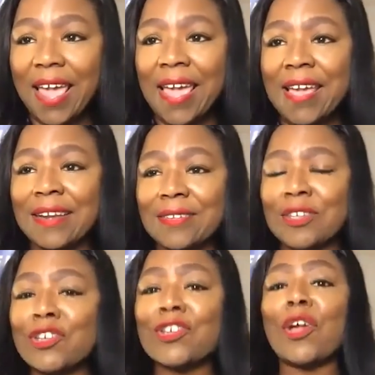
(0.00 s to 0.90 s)
and
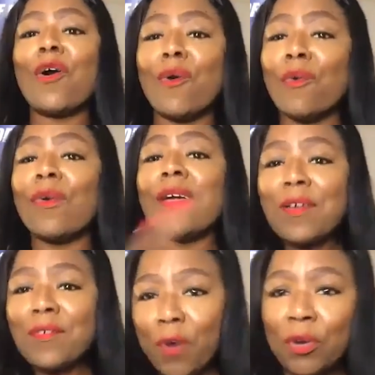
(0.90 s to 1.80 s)
to show
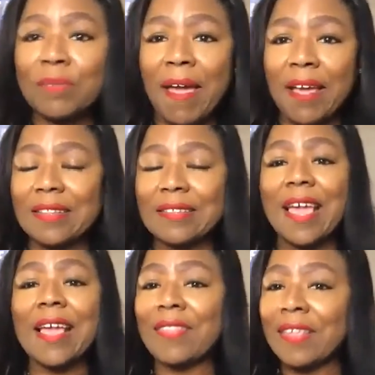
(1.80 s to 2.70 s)
folks back in the
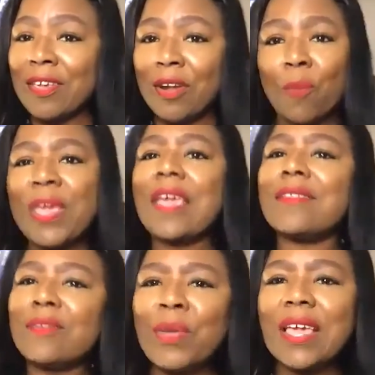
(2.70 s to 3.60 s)
day, you know, we
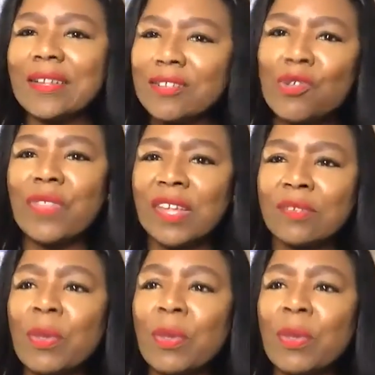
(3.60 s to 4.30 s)
can, we can do this.